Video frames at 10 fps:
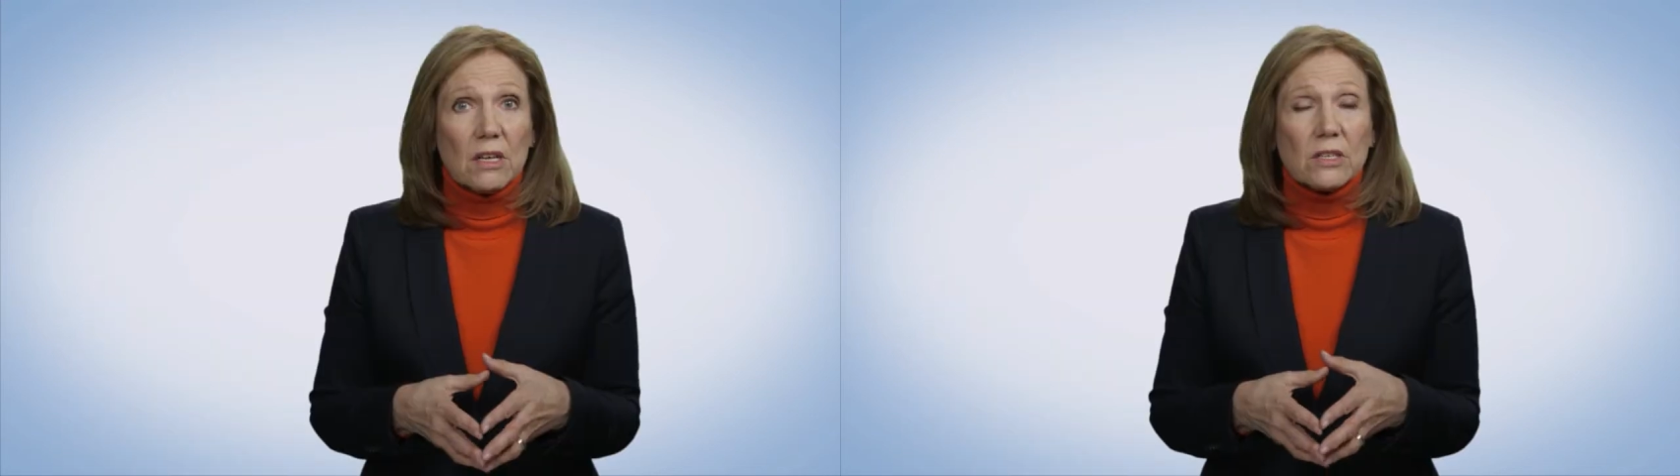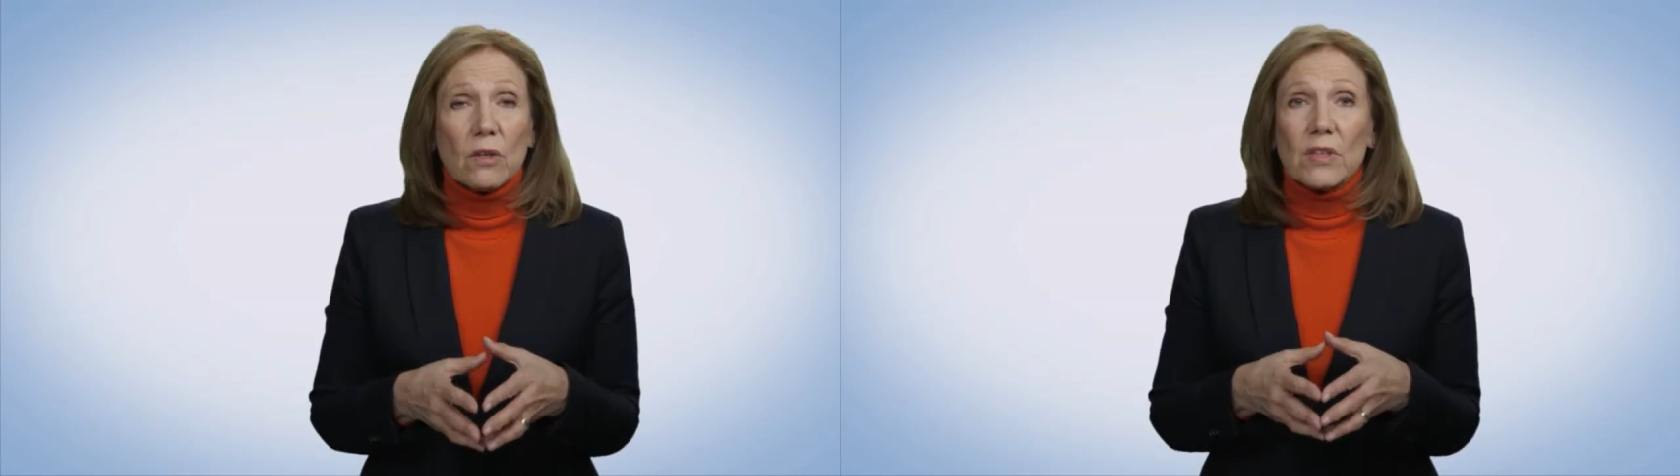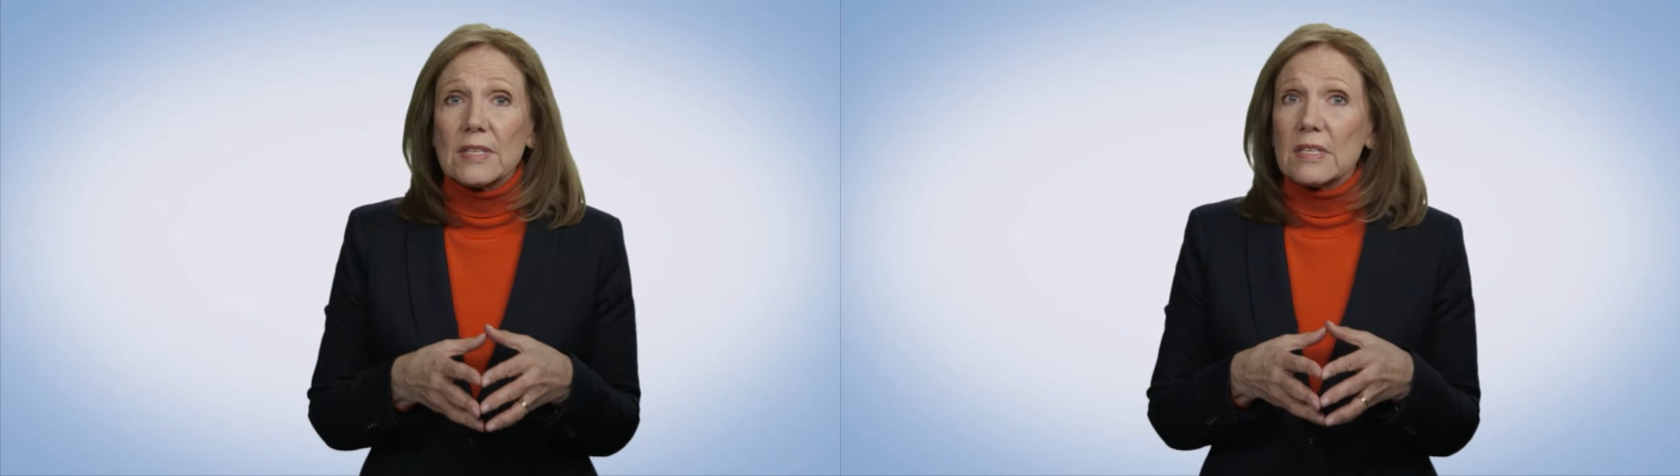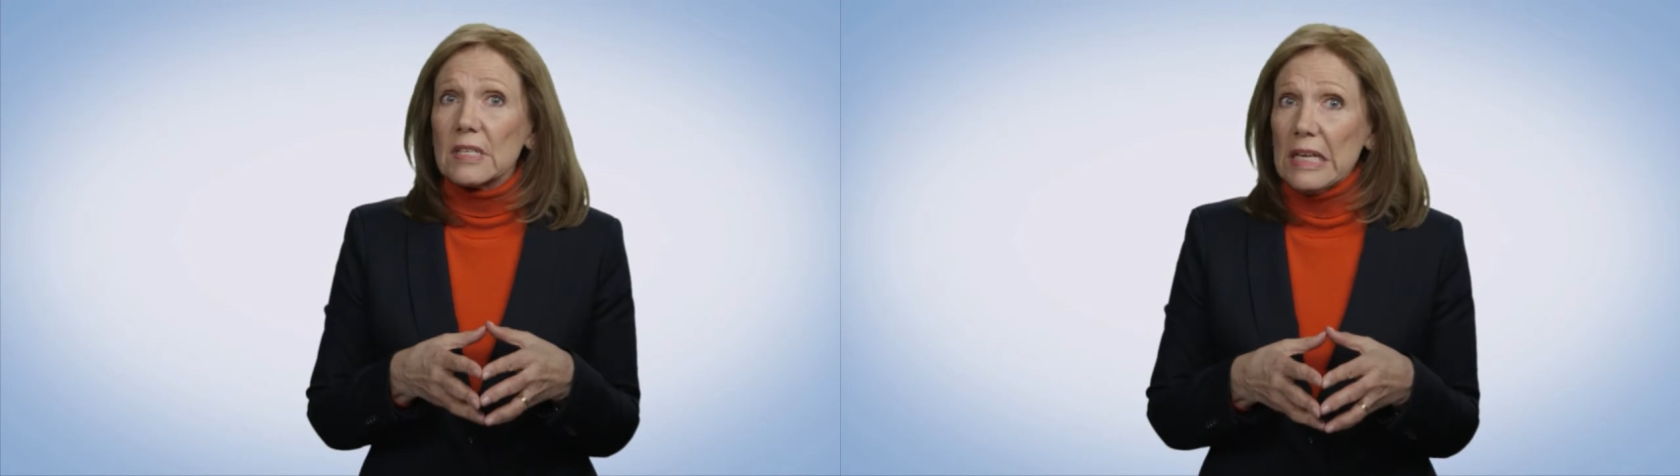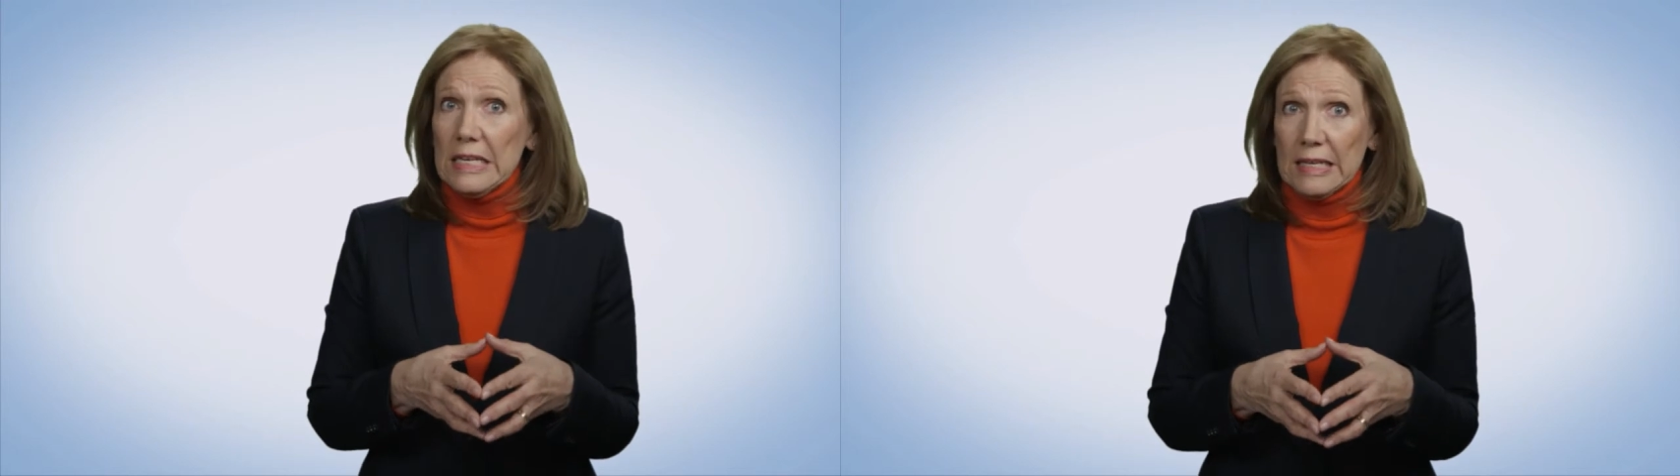So this
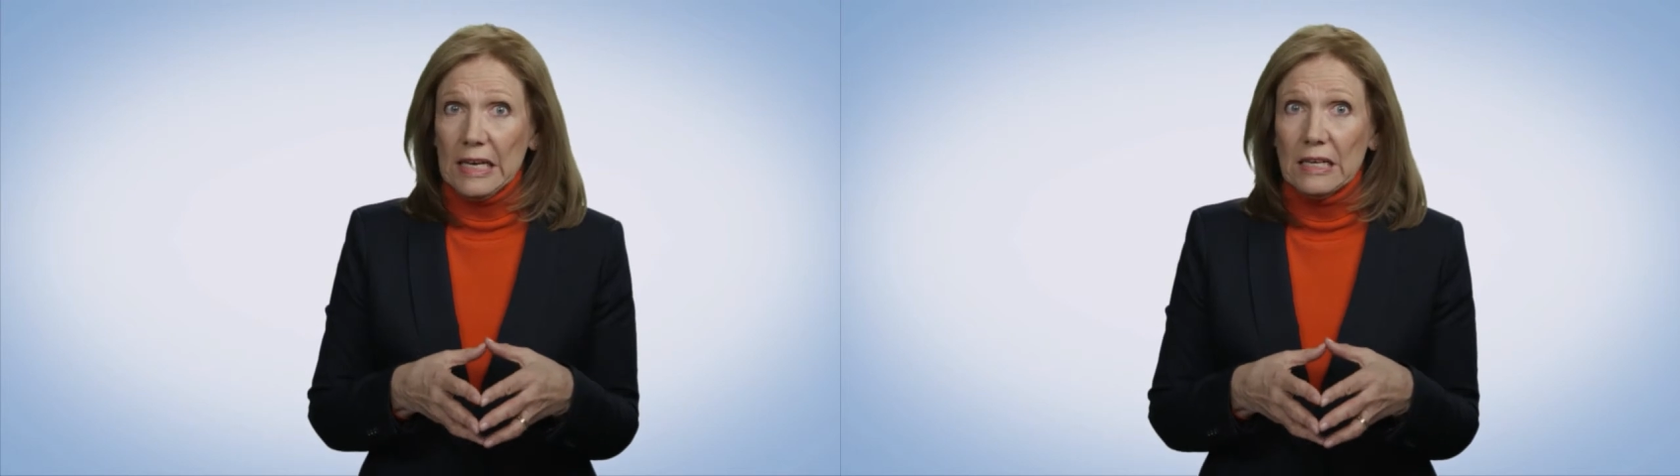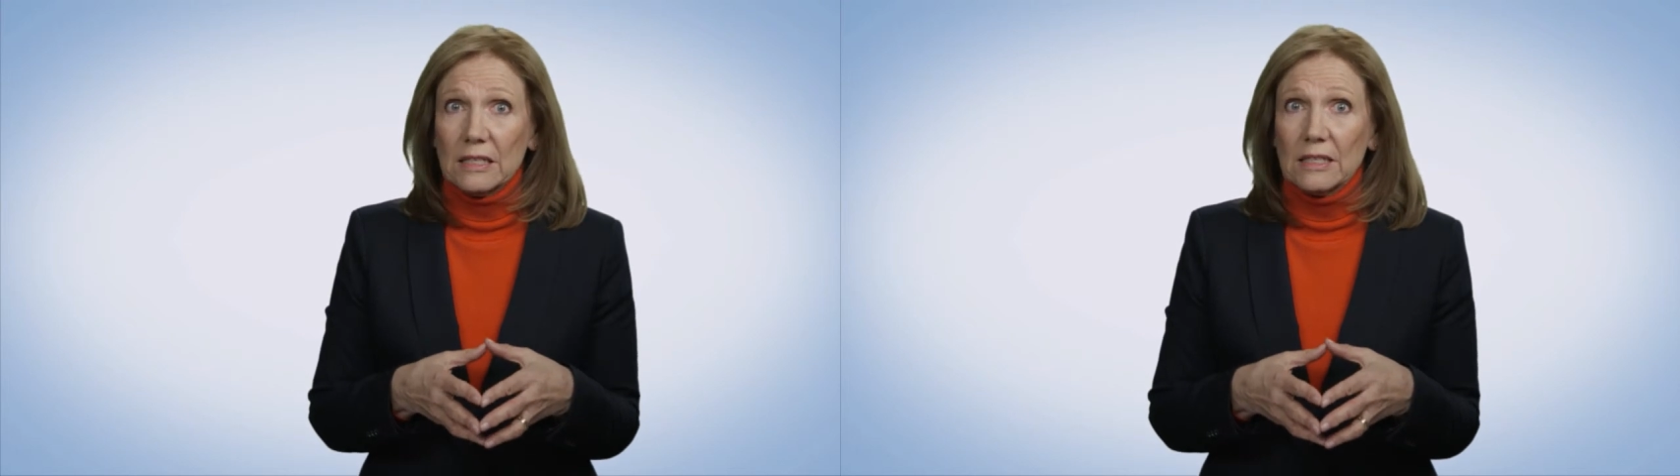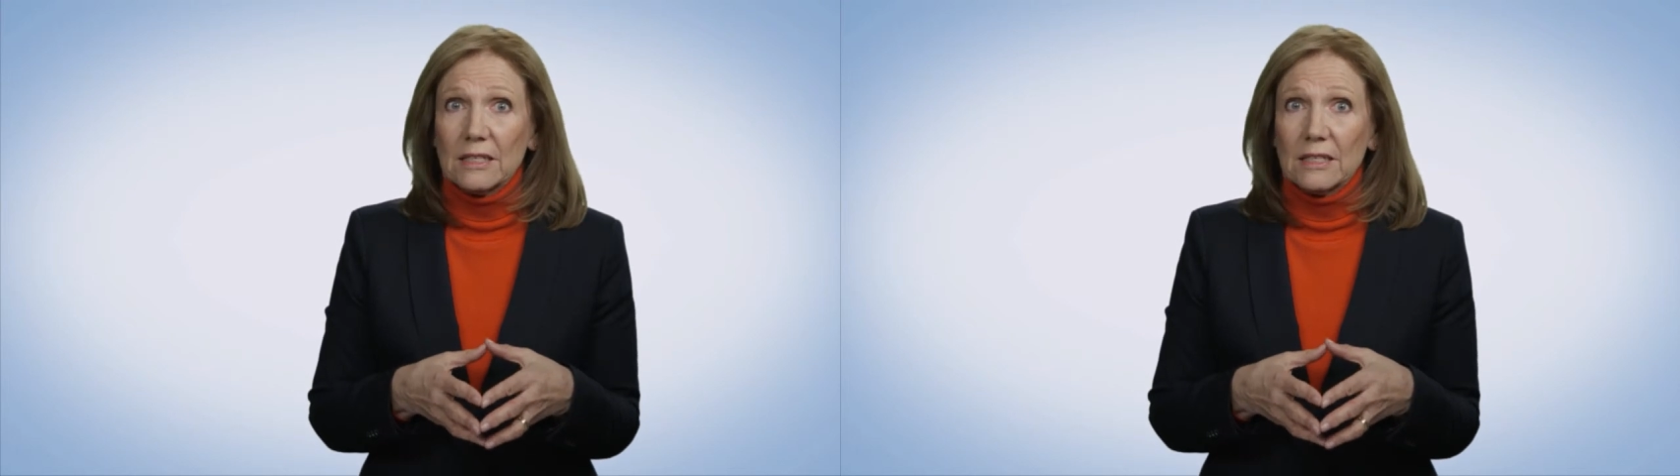isn't easy,